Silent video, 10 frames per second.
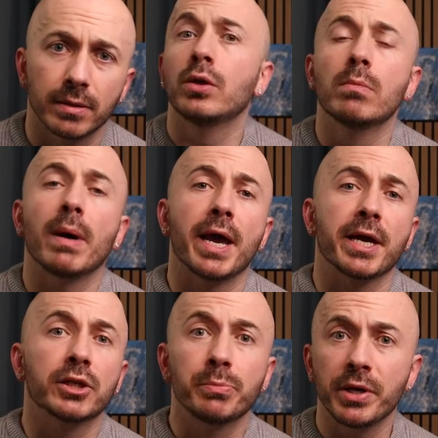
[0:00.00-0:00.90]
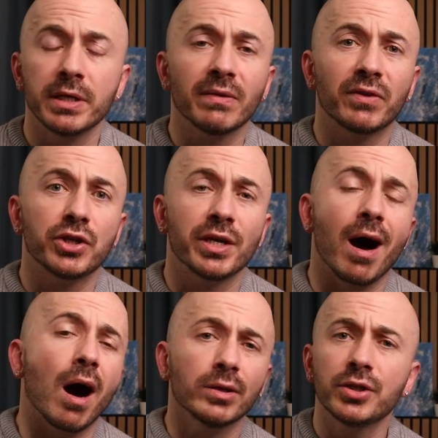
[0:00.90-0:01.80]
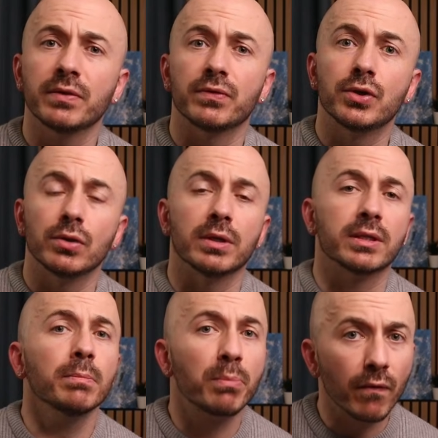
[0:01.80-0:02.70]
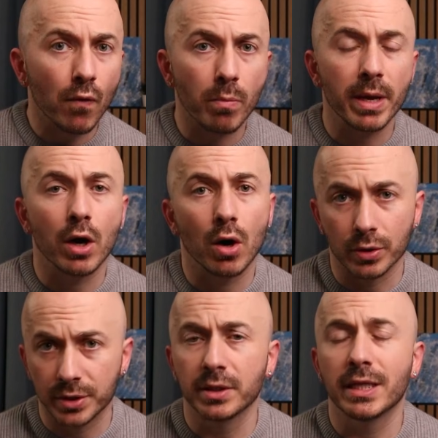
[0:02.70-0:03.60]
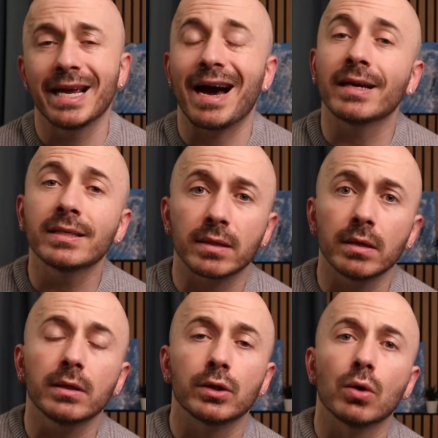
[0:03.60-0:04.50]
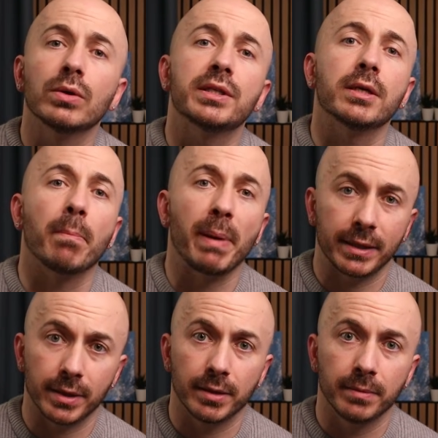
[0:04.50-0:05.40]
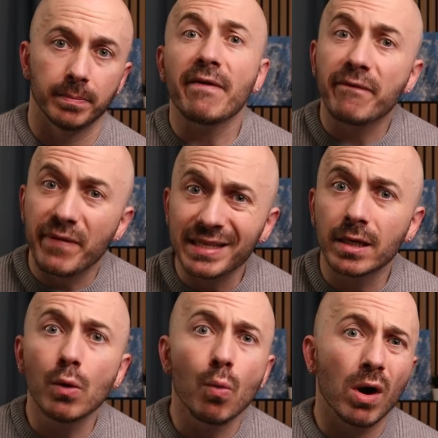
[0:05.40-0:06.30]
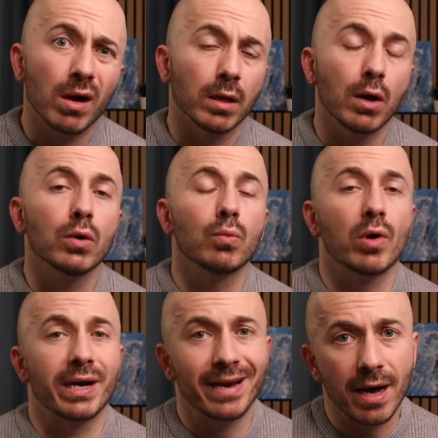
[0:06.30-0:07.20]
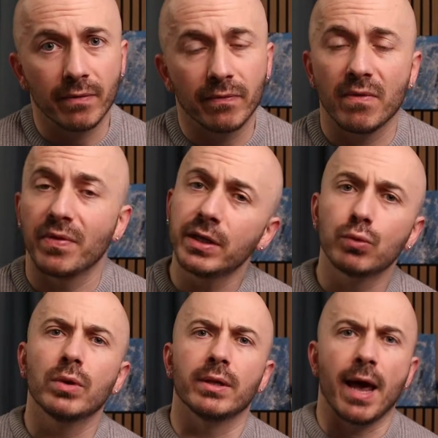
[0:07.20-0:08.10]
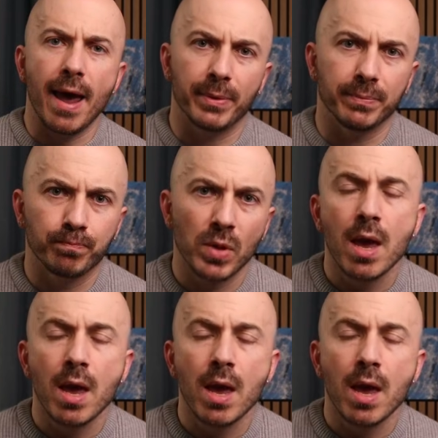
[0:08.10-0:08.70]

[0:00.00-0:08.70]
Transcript: Through my experience of teaching hundreds of students and performing constantly, I started noticing a pattern. If physical work alone were enough, this wouldn't happen.